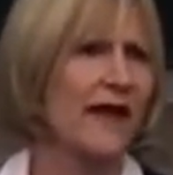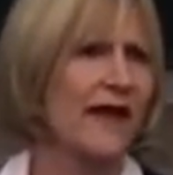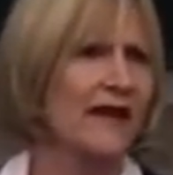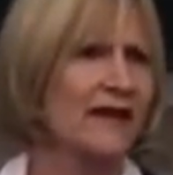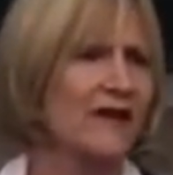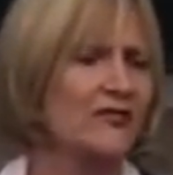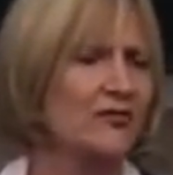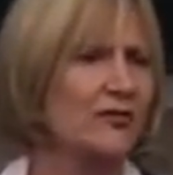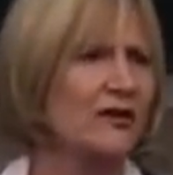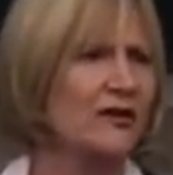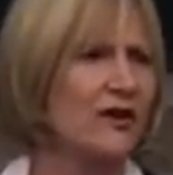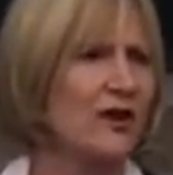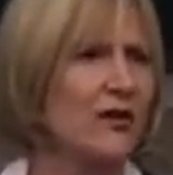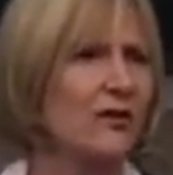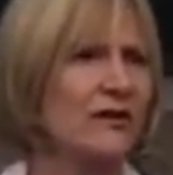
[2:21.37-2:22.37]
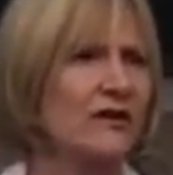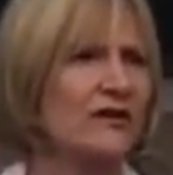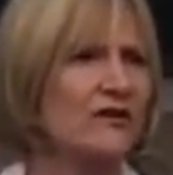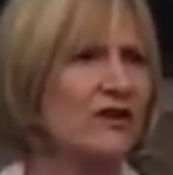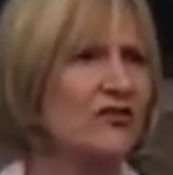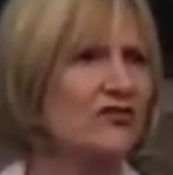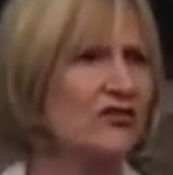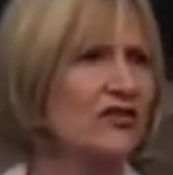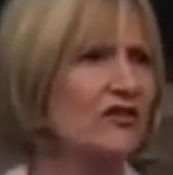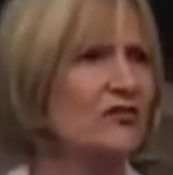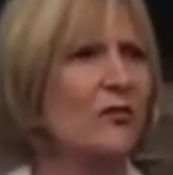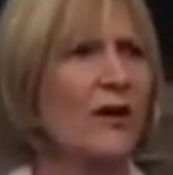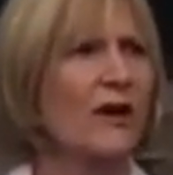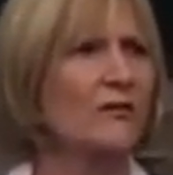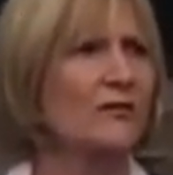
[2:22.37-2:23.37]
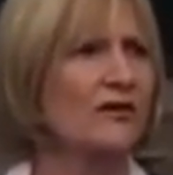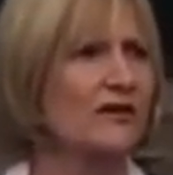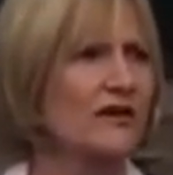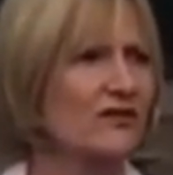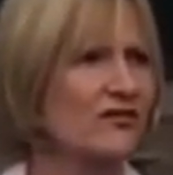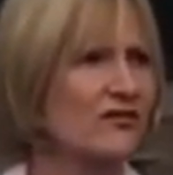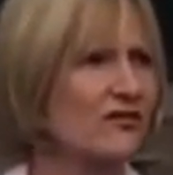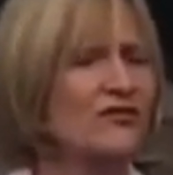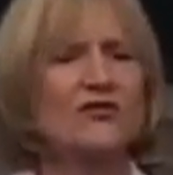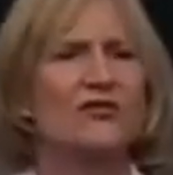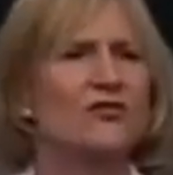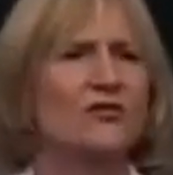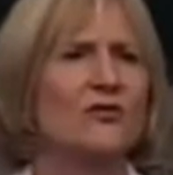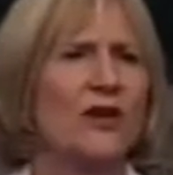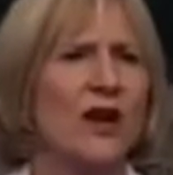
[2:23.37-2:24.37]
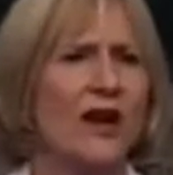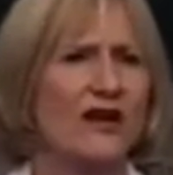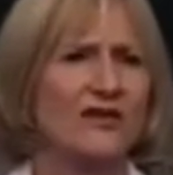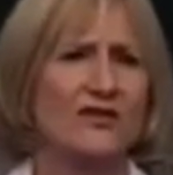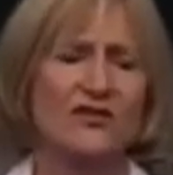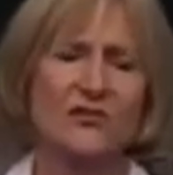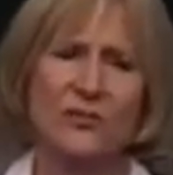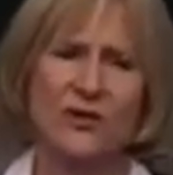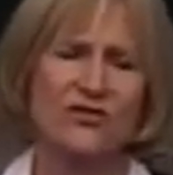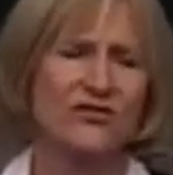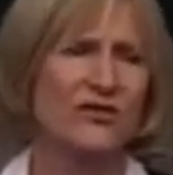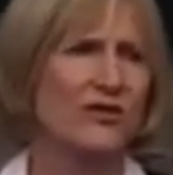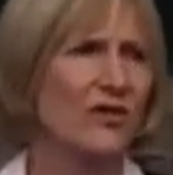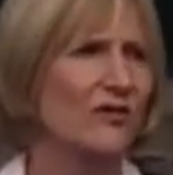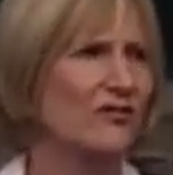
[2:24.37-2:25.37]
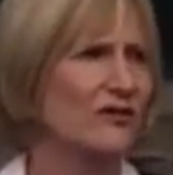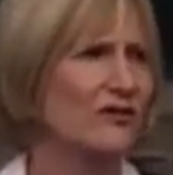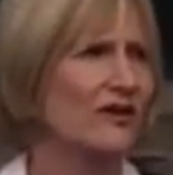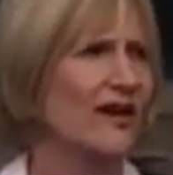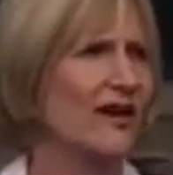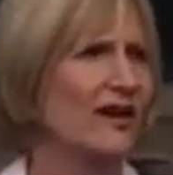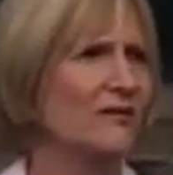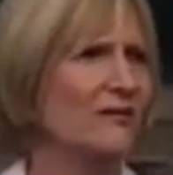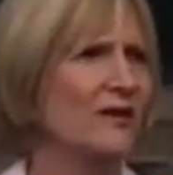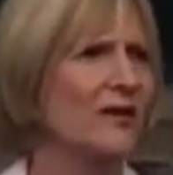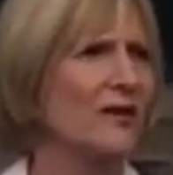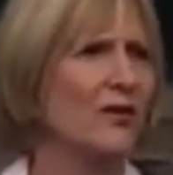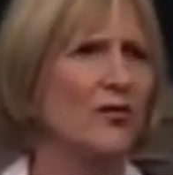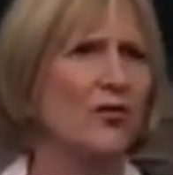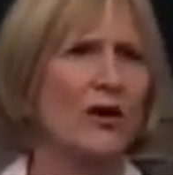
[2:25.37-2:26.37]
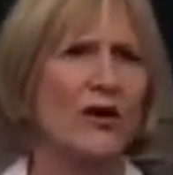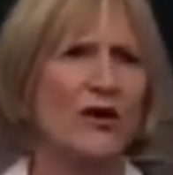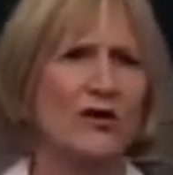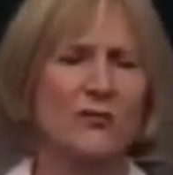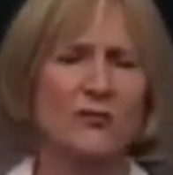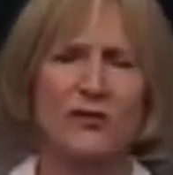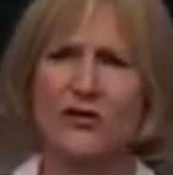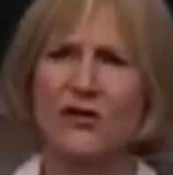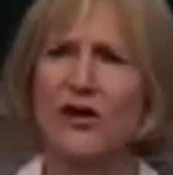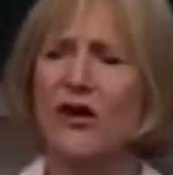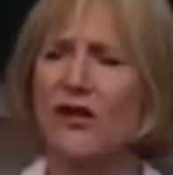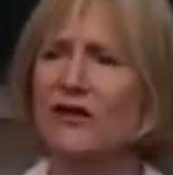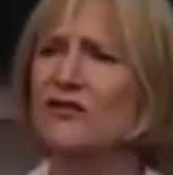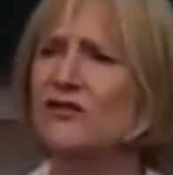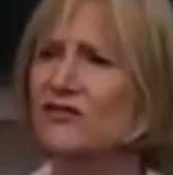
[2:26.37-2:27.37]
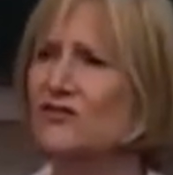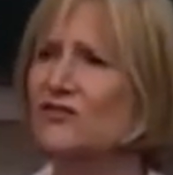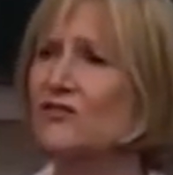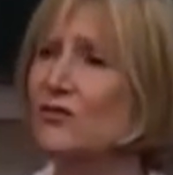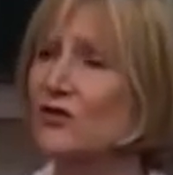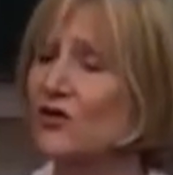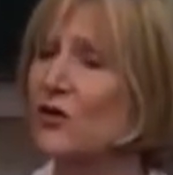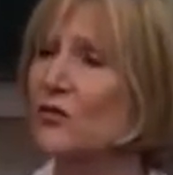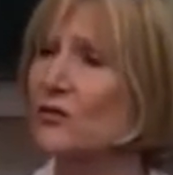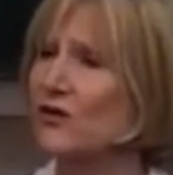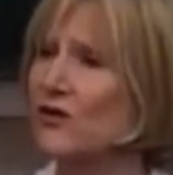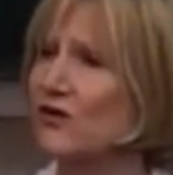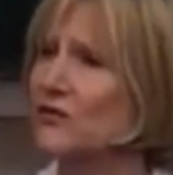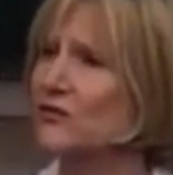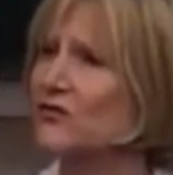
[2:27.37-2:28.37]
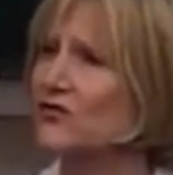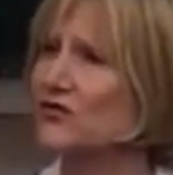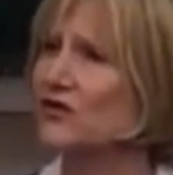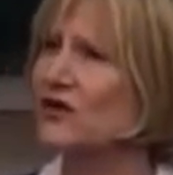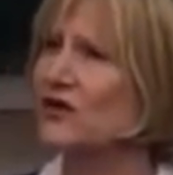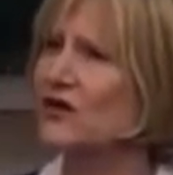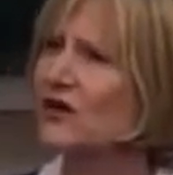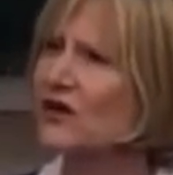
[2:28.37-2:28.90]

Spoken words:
And as we know, indigenous populations do not, especially over time, welcome their colonists with open arms,